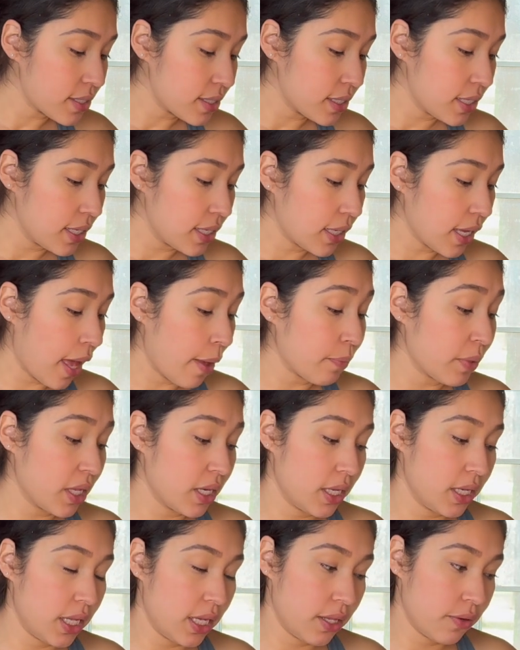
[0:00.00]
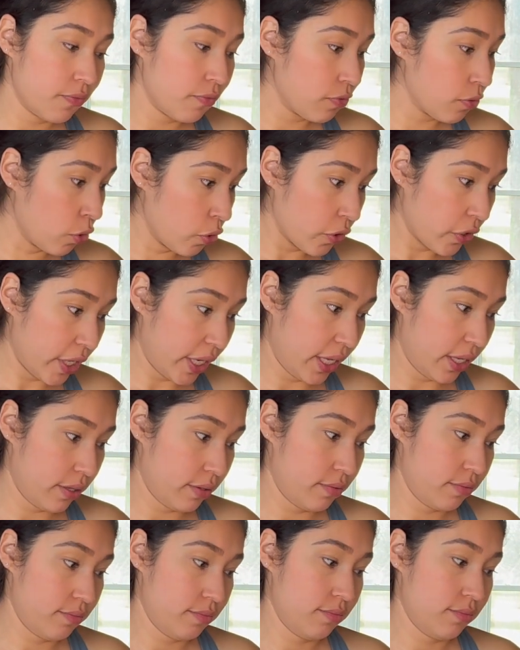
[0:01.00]
thing, I'm gonna need flooring,
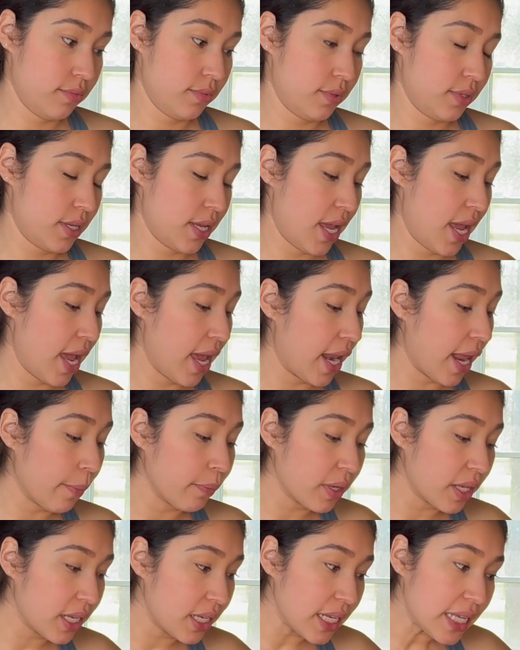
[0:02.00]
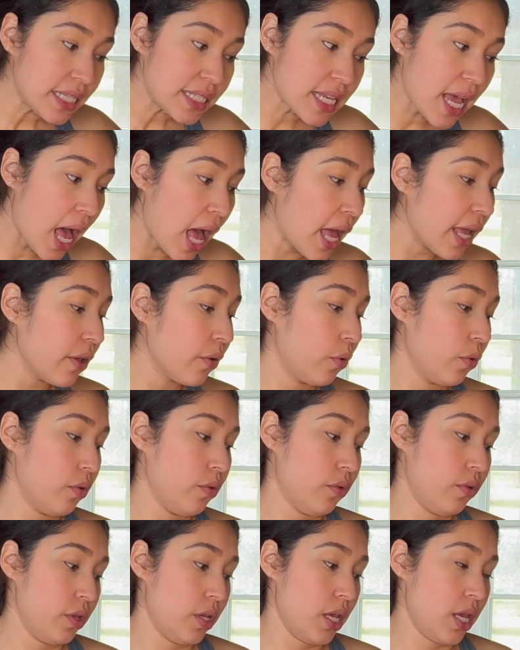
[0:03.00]
and I'm gonna need tile.
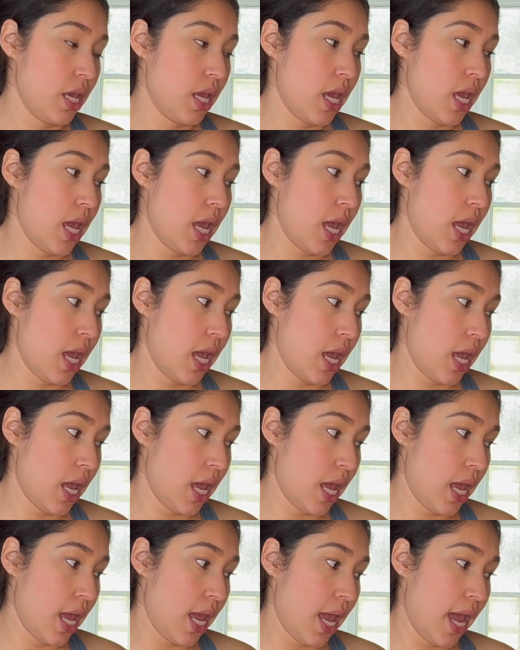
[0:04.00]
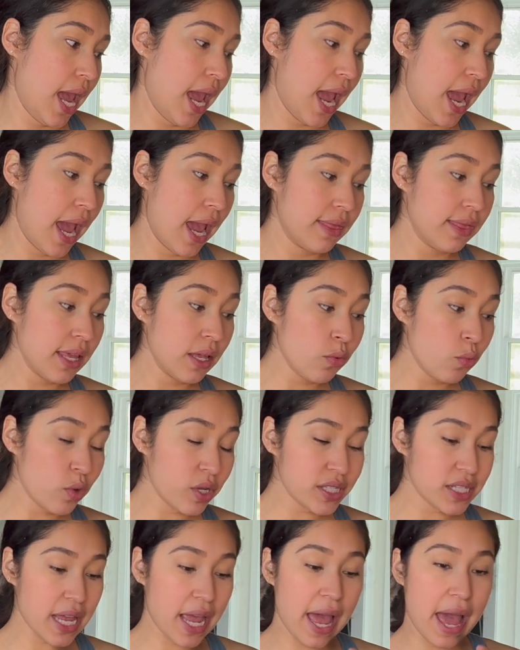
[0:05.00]
And then
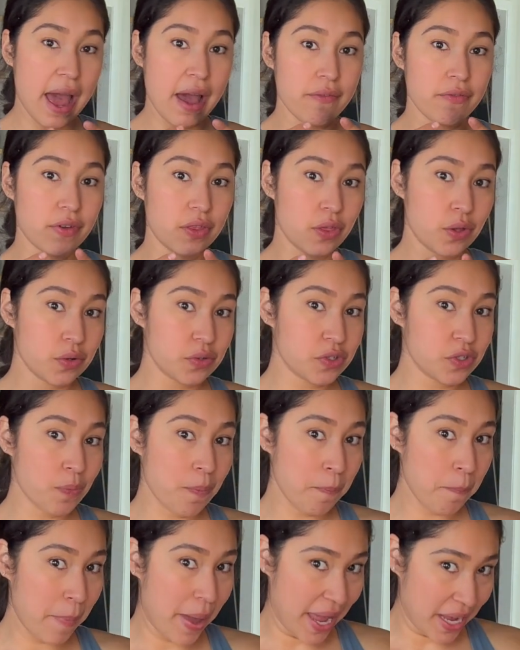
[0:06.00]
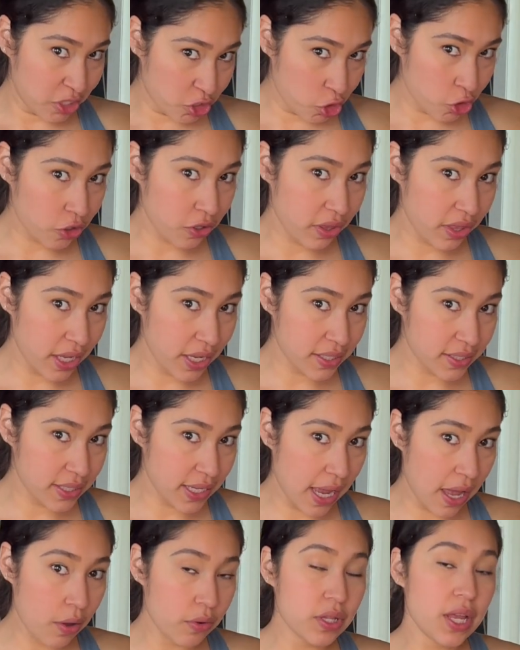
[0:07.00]
once I have those major things
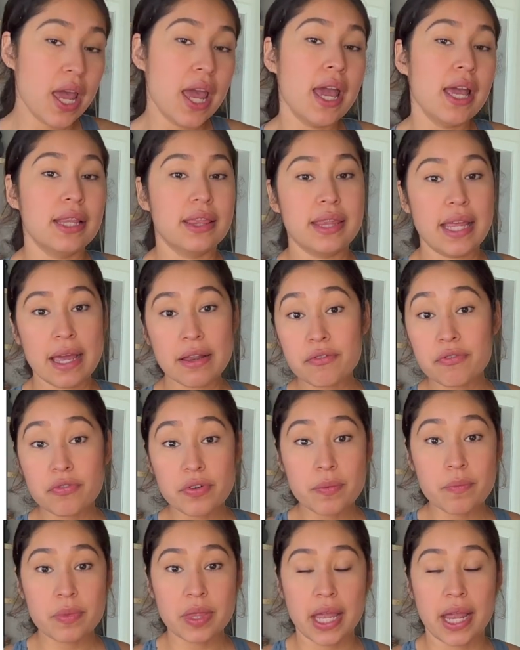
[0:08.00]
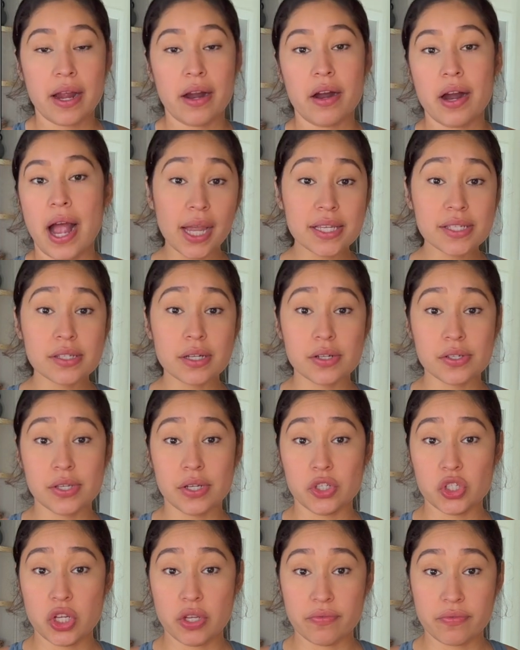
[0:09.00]
down, then from there, I start
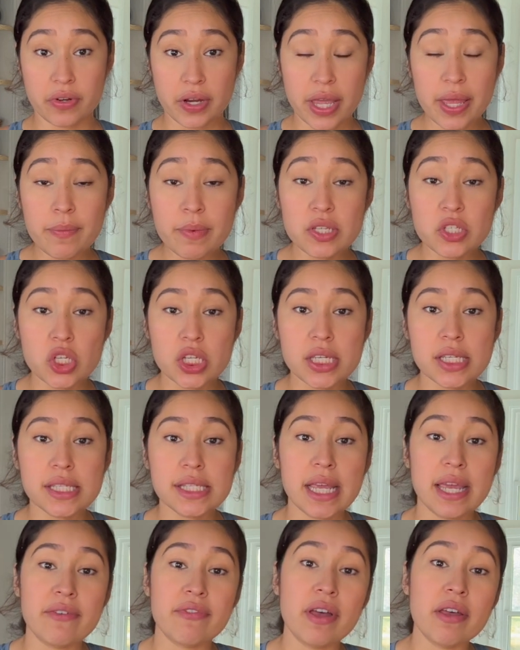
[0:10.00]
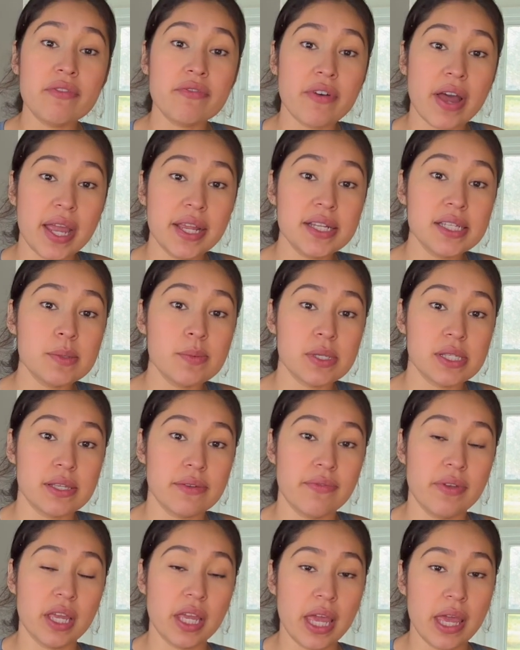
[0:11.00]
searching for images. If I find a
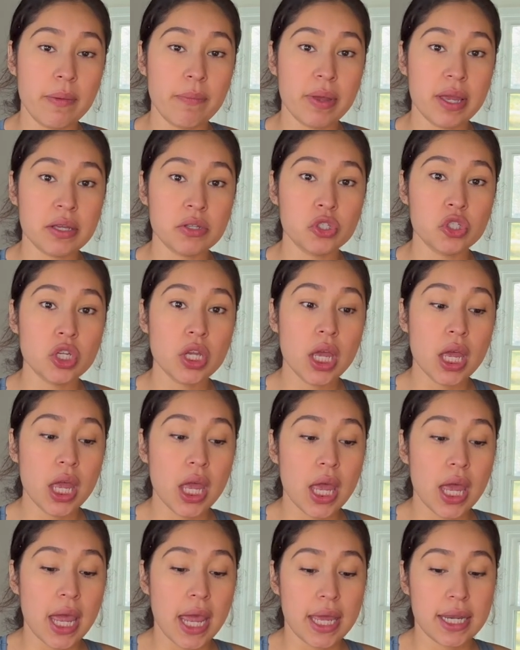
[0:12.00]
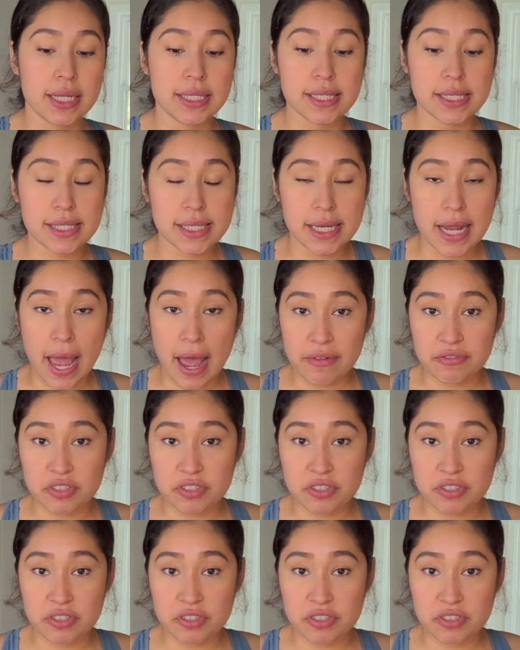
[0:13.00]
specific image, and it doesn't have